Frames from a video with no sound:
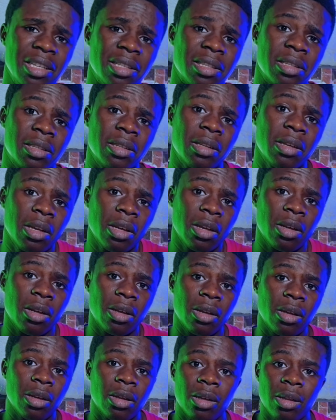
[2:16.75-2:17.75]

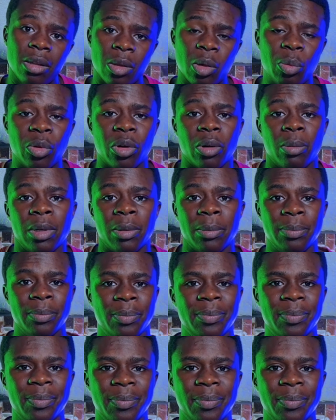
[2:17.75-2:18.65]
8. No problem.